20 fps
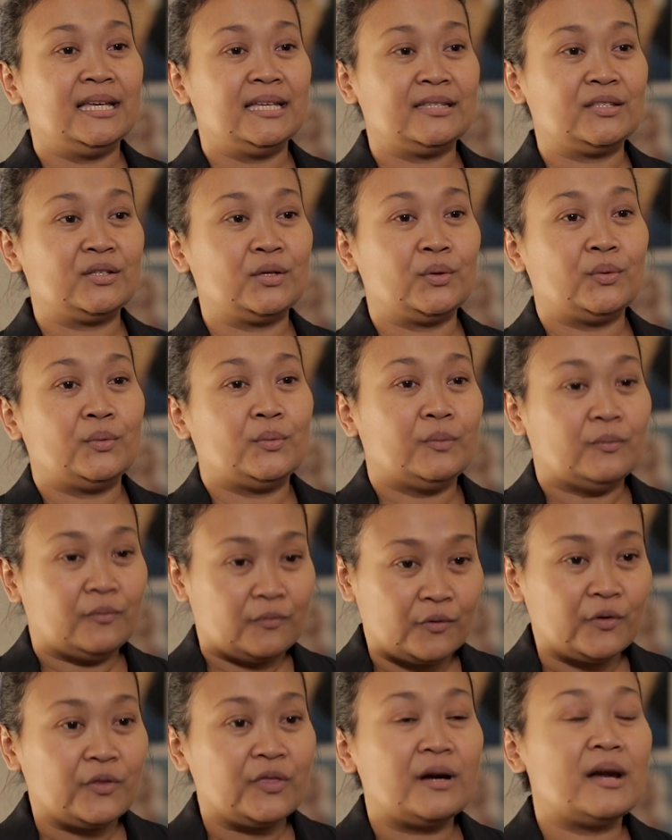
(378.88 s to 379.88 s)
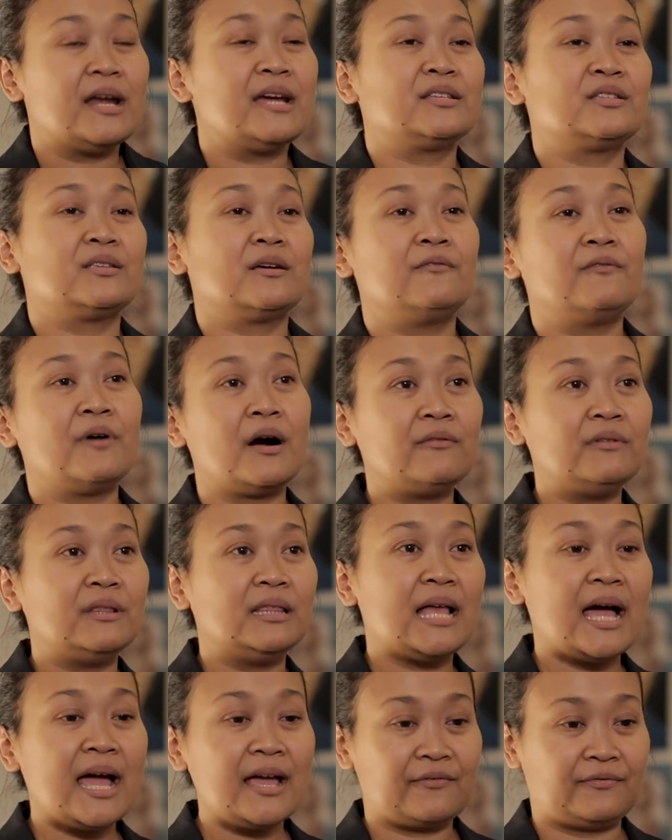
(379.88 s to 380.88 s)
So for the rest of our
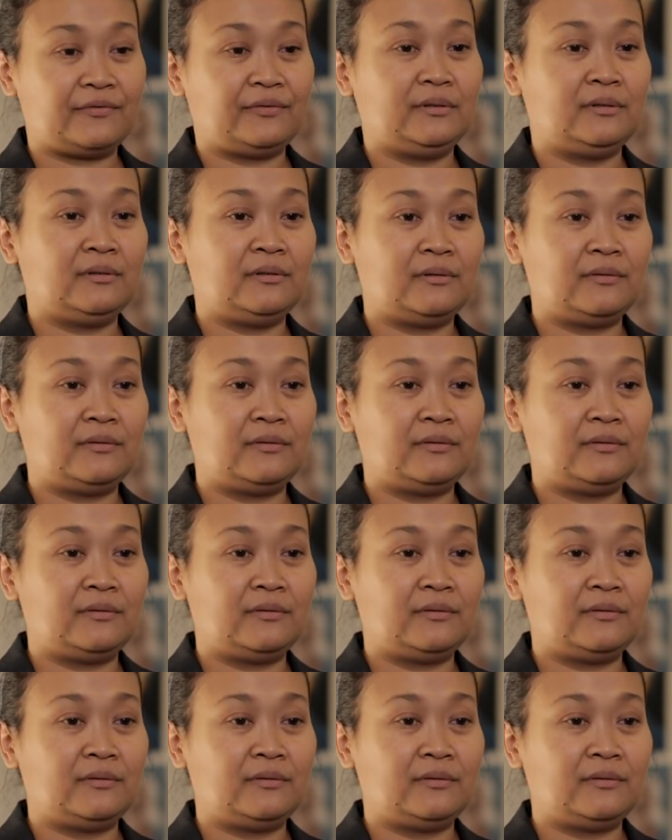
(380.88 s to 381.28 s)
life,